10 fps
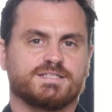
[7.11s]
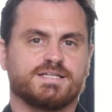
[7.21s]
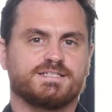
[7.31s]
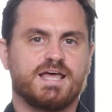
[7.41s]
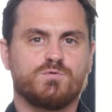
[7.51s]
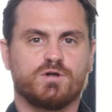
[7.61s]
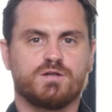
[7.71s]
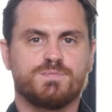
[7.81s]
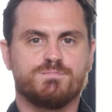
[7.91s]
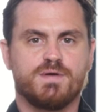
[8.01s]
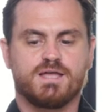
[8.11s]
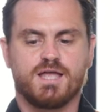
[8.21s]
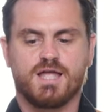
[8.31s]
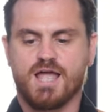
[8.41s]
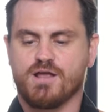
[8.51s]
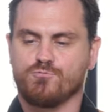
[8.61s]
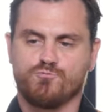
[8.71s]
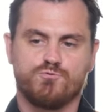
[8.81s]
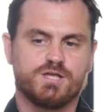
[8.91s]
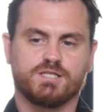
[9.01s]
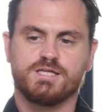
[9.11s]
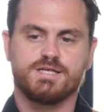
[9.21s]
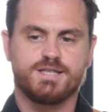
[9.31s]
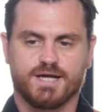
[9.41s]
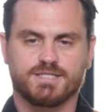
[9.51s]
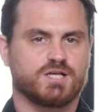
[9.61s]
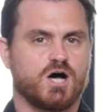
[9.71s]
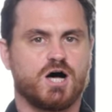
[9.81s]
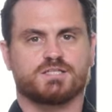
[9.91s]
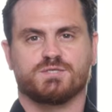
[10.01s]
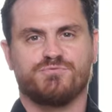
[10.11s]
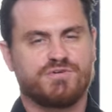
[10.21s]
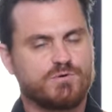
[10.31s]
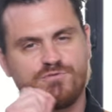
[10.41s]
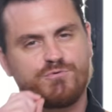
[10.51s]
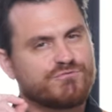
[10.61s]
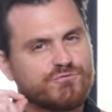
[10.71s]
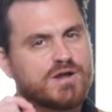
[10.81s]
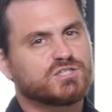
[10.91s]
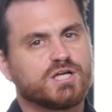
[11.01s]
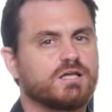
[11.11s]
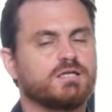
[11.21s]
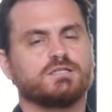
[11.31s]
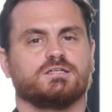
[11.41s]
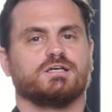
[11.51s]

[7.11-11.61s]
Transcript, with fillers: Today we're going to be making a really nice, awesome, very refreshing